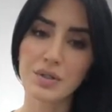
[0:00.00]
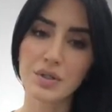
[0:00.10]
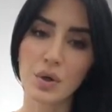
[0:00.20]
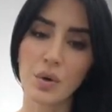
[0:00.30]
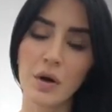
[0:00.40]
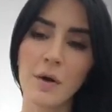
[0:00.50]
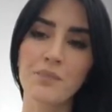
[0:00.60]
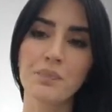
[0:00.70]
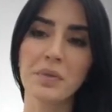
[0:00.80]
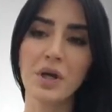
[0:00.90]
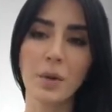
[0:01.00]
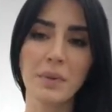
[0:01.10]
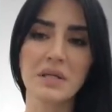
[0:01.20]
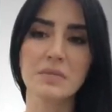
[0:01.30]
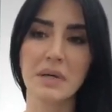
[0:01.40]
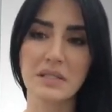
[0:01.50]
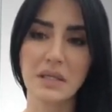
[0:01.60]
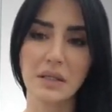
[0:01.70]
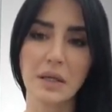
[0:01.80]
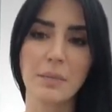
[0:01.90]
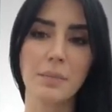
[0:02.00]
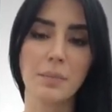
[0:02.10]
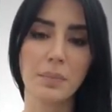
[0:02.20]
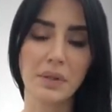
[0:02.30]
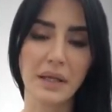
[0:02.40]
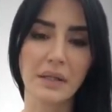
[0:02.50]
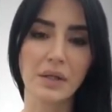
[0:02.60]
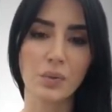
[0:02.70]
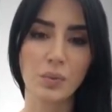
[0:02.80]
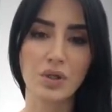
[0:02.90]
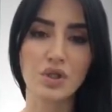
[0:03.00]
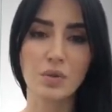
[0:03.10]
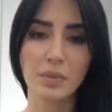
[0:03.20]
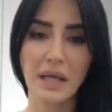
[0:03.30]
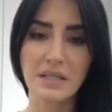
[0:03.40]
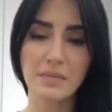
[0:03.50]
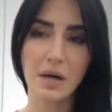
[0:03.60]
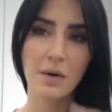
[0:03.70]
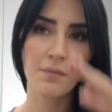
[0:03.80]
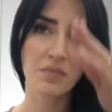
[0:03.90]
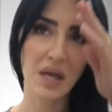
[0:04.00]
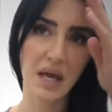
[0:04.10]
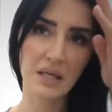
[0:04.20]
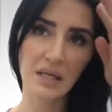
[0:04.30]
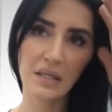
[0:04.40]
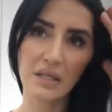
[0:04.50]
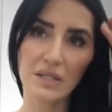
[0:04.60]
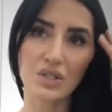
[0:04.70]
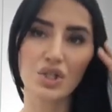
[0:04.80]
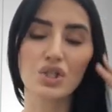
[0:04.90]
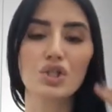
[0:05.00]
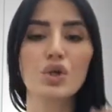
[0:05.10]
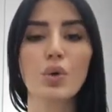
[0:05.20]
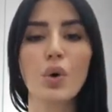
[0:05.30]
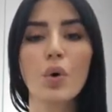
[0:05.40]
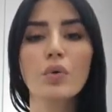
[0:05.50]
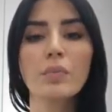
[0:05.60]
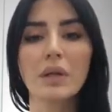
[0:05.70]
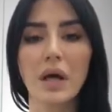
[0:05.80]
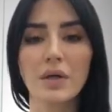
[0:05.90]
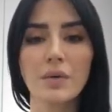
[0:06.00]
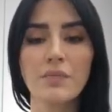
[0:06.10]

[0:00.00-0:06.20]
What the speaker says: So PRP is basically platelet rich plasma, and it is just your own blood